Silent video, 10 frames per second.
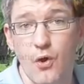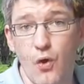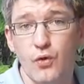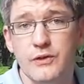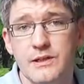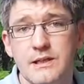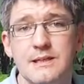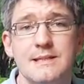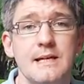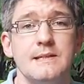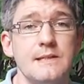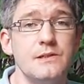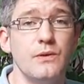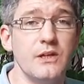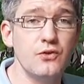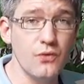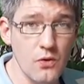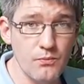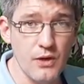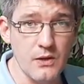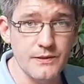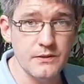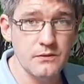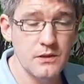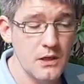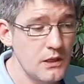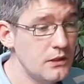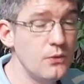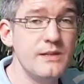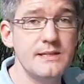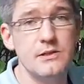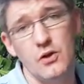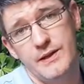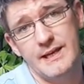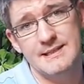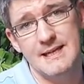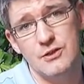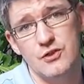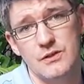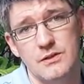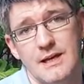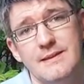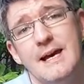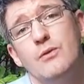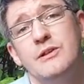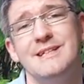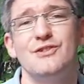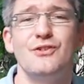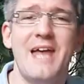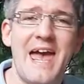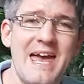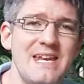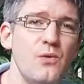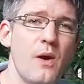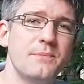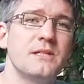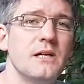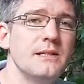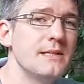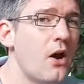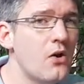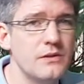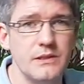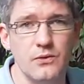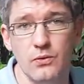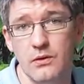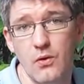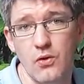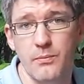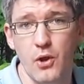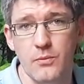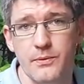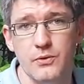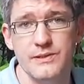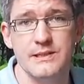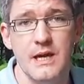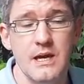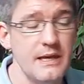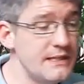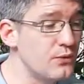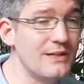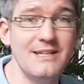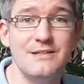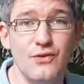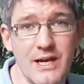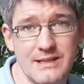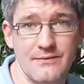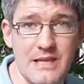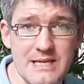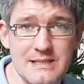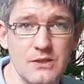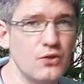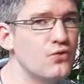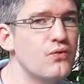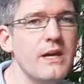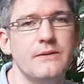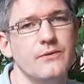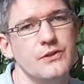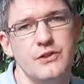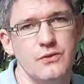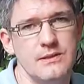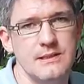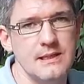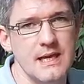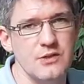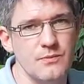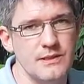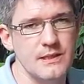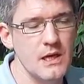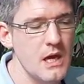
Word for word: All you need is access to a Chrome browser. You install the extension and now you can turn any website, article or blog post into an interactive lesson. Great for student engagement.